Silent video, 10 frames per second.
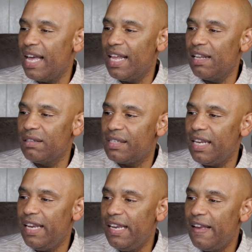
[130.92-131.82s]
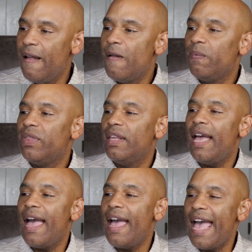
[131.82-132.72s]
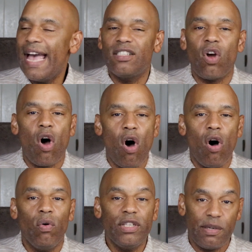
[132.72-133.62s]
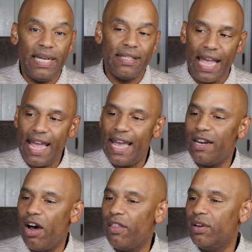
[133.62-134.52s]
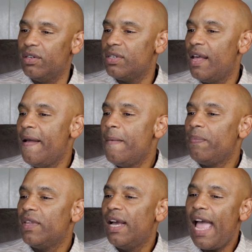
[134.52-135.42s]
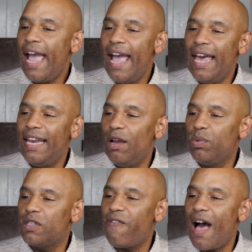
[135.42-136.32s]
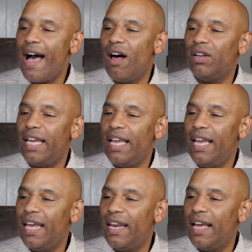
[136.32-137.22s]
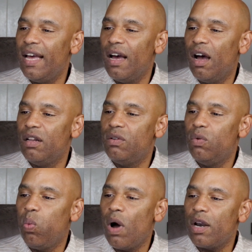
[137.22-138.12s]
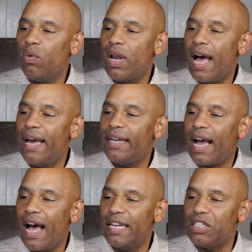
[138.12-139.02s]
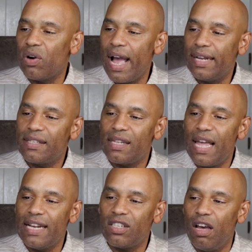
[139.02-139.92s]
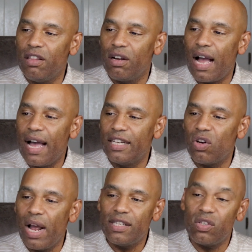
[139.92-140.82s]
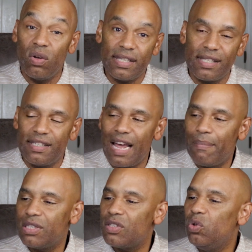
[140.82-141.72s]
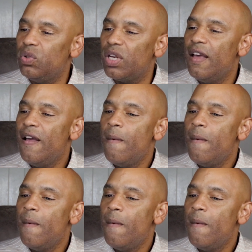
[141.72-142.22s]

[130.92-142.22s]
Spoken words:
LLC et al., which means and others. And it was filed in a 109 contract / other contract. So that's the type of suit.